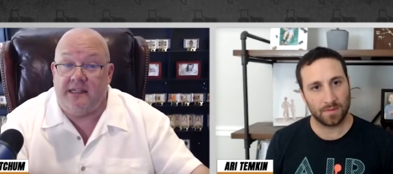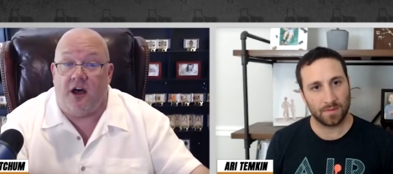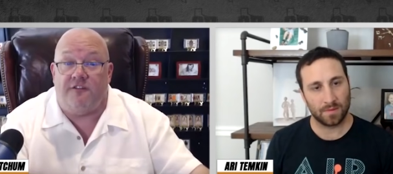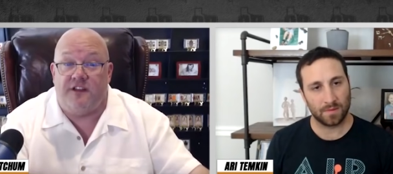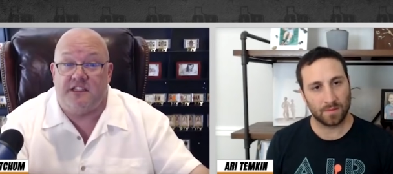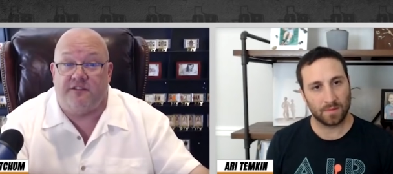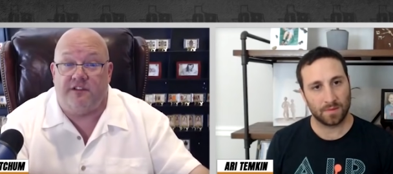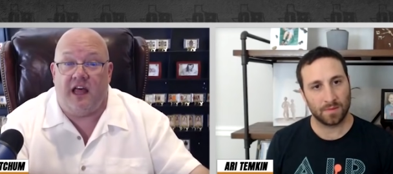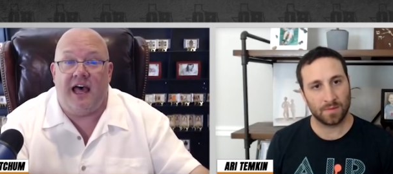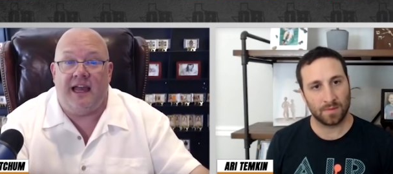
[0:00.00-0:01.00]
Speaker 1: the offensive
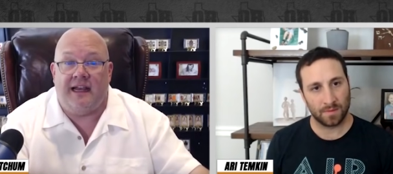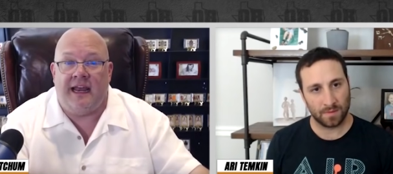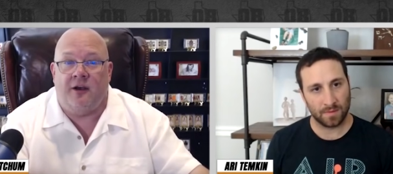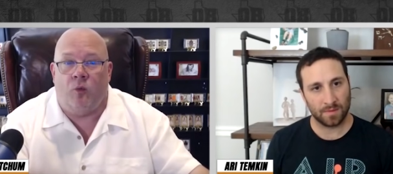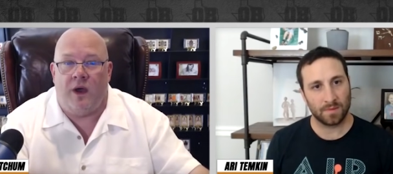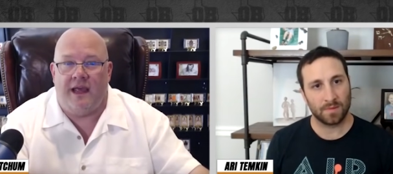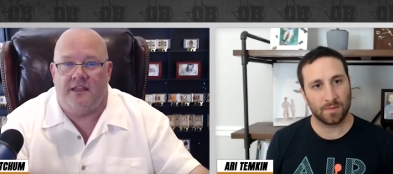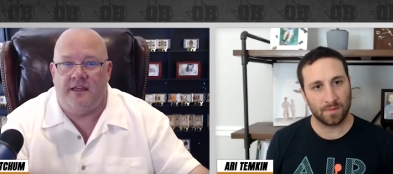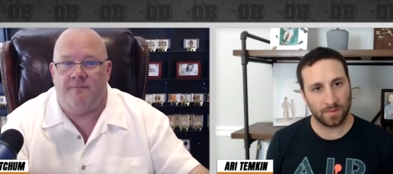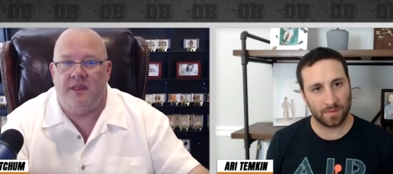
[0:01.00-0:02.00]
line in a way
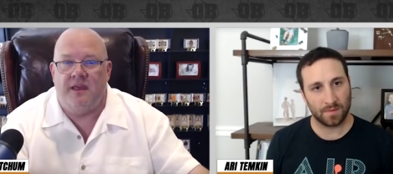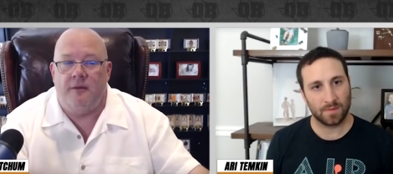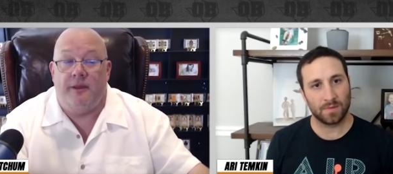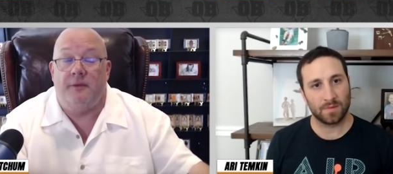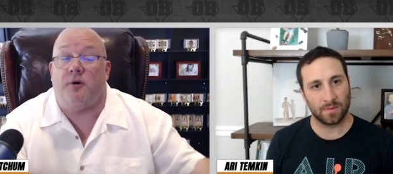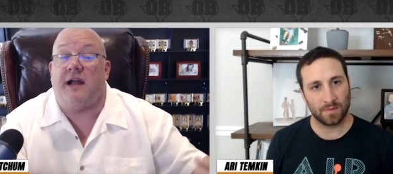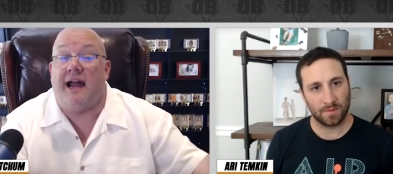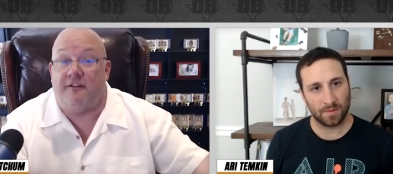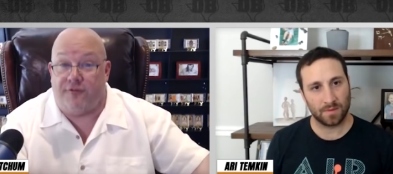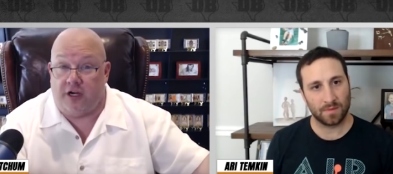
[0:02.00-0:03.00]
that people
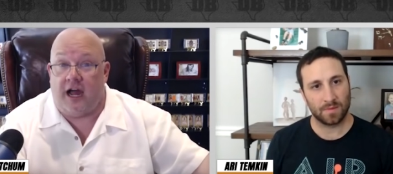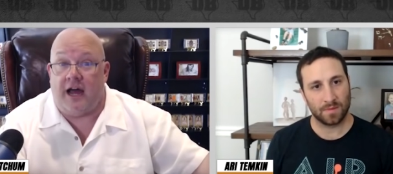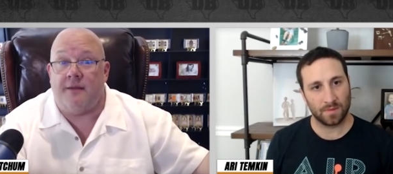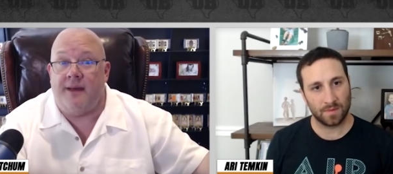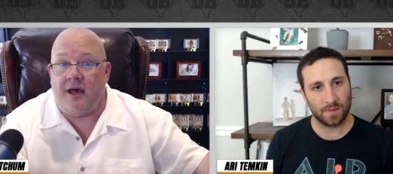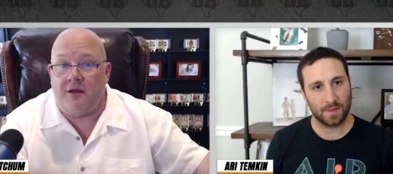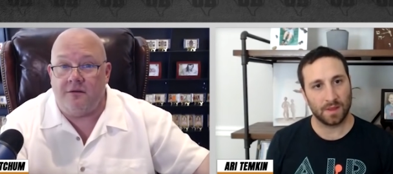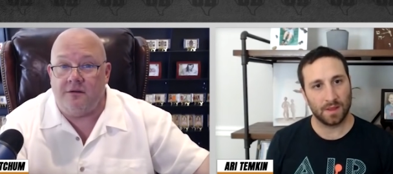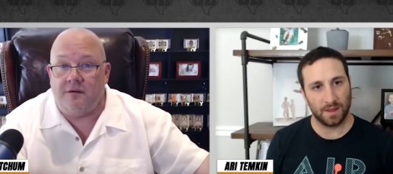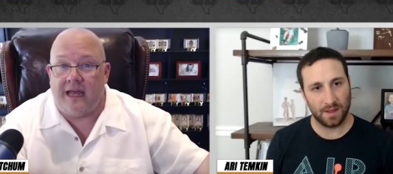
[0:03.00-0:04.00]
kind of forgot about
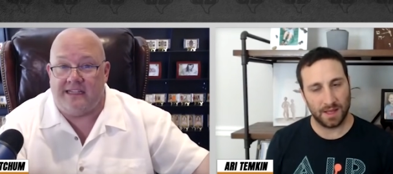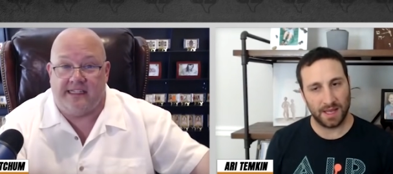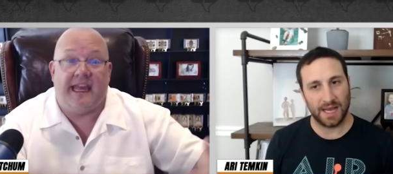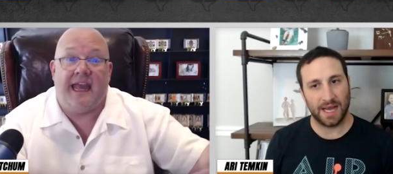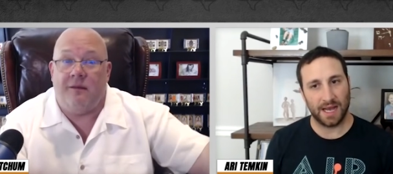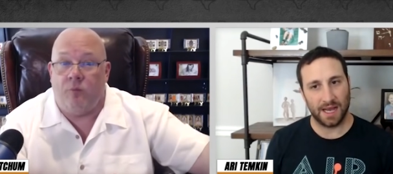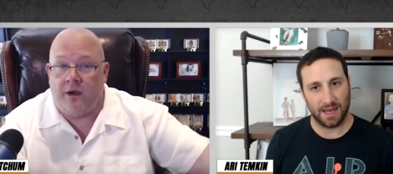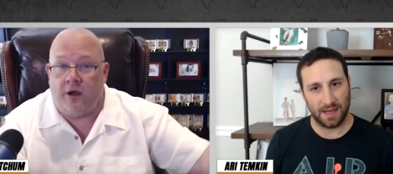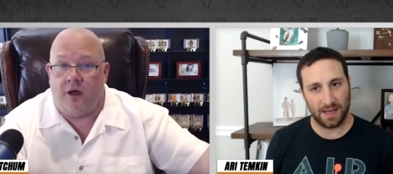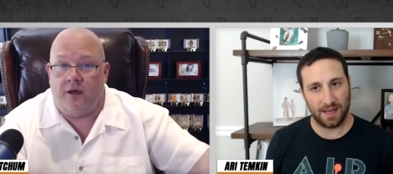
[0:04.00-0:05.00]
as the game
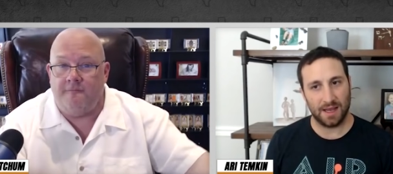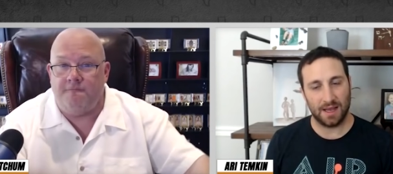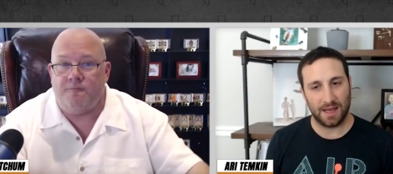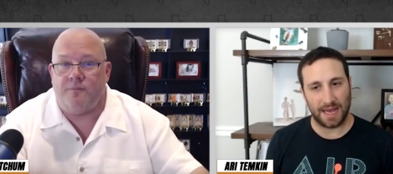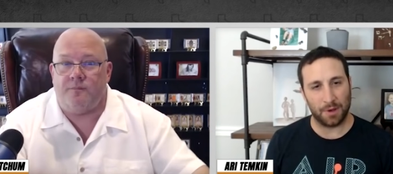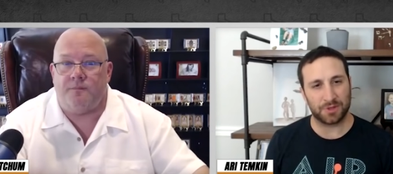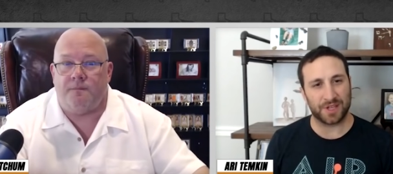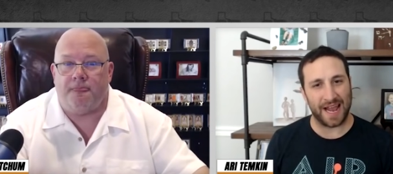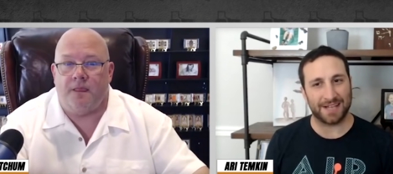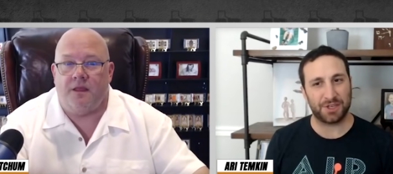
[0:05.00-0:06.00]
went on.
Speaker 2: I was
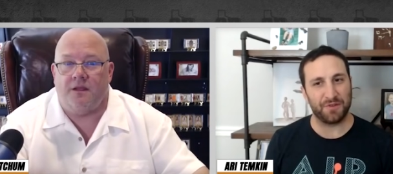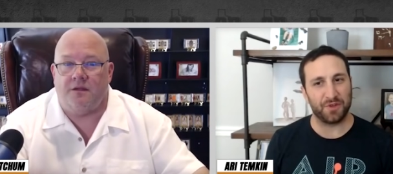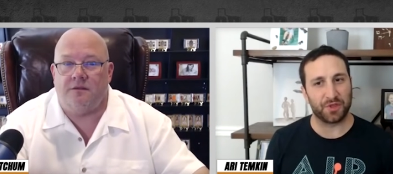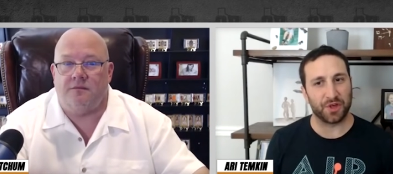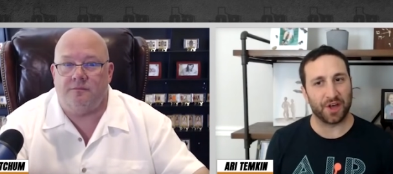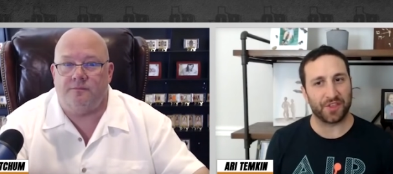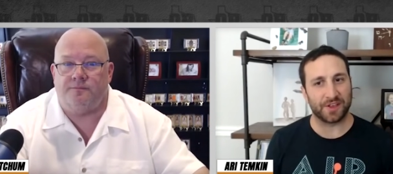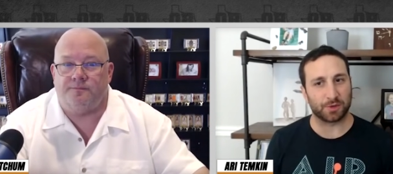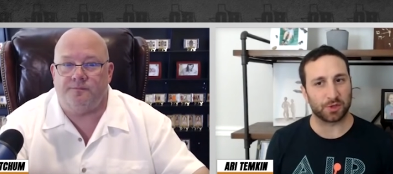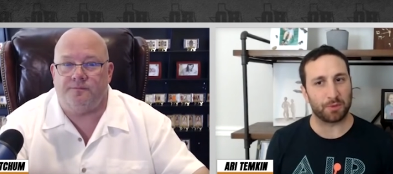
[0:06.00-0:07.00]
going to ask you if you thought that
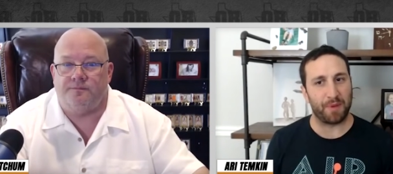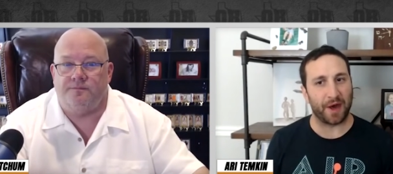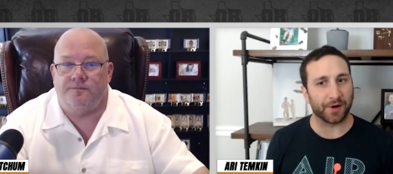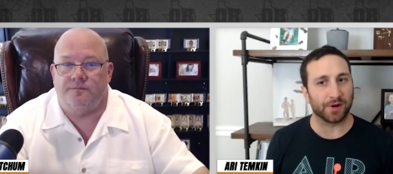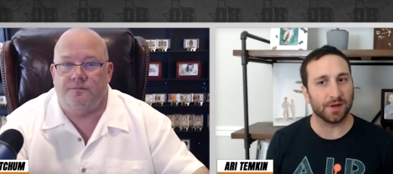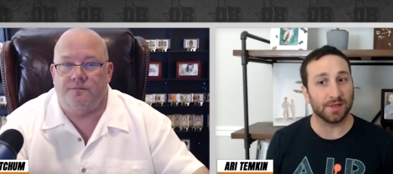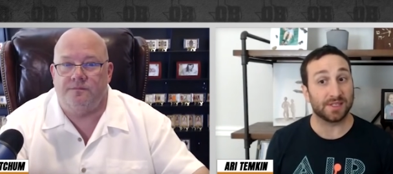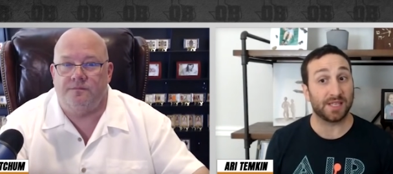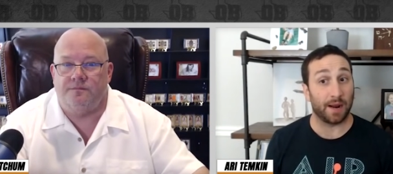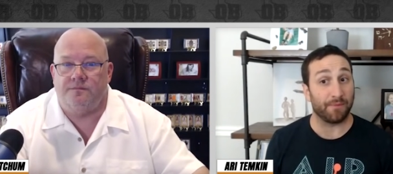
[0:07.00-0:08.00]
this was a better
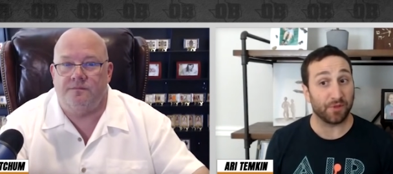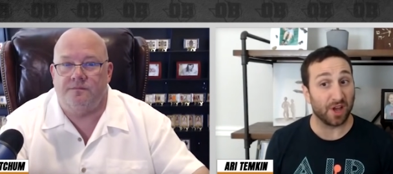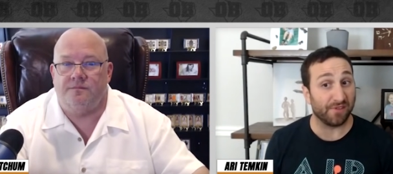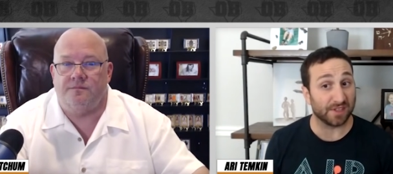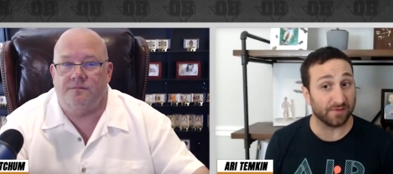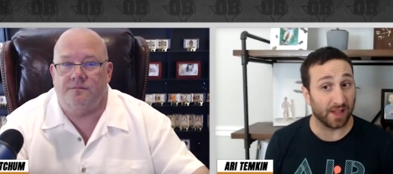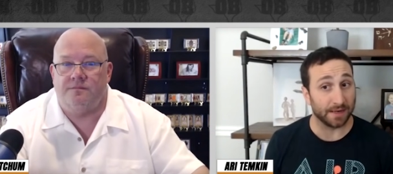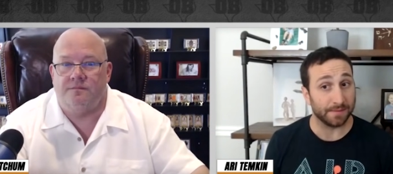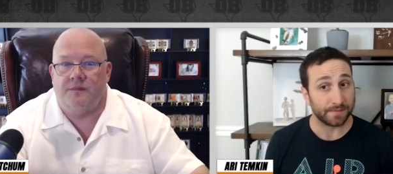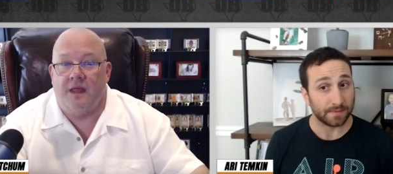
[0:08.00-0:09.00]
setup for the offensive
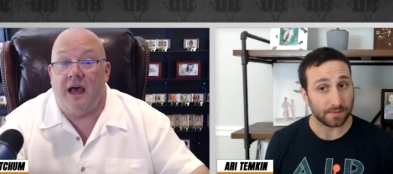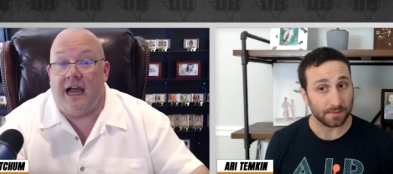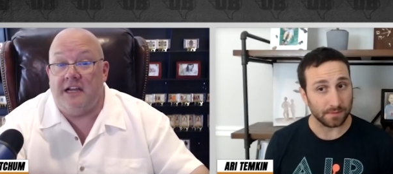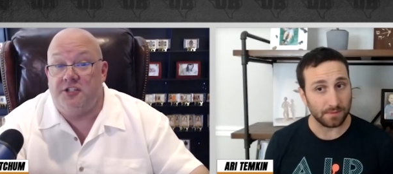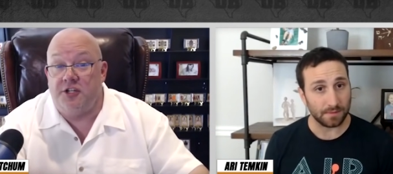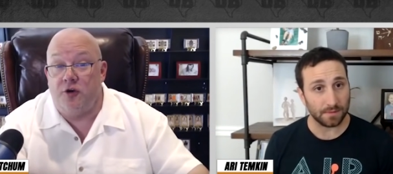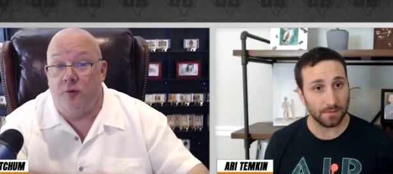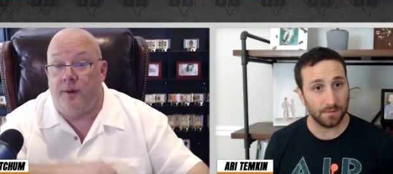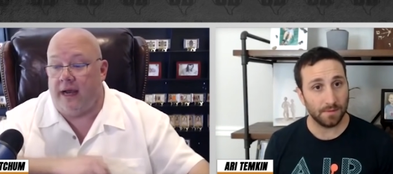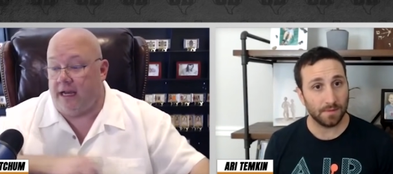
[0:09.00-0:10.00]
line. I
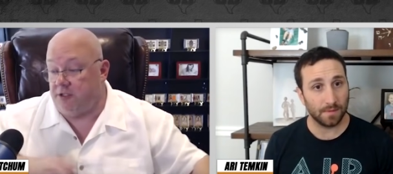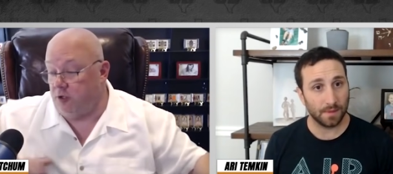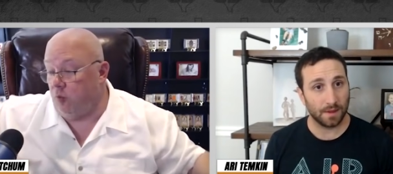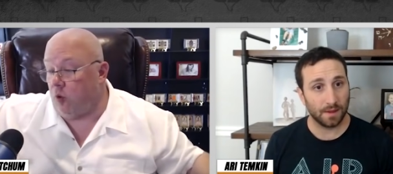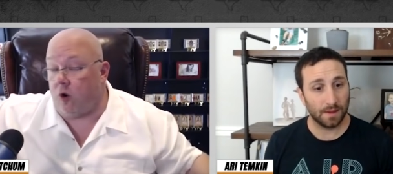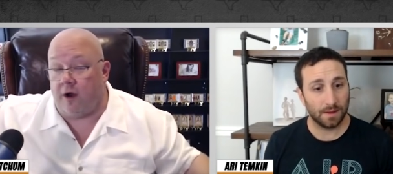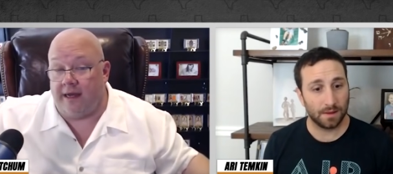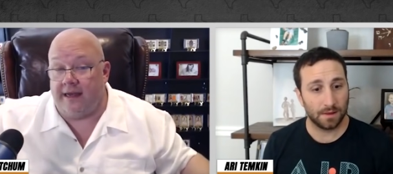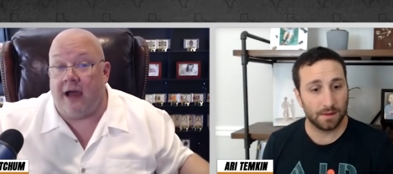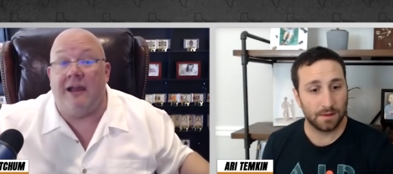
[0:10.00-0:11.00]
Speaker 1: do, but I do worry
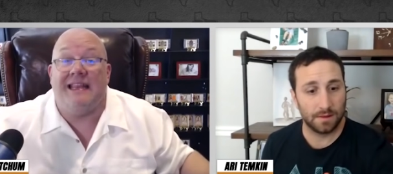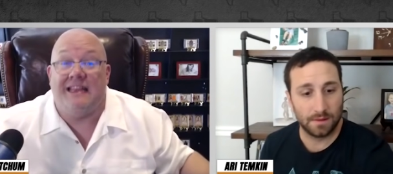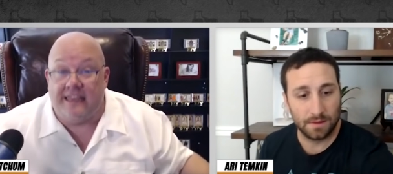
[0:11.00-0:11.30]
now in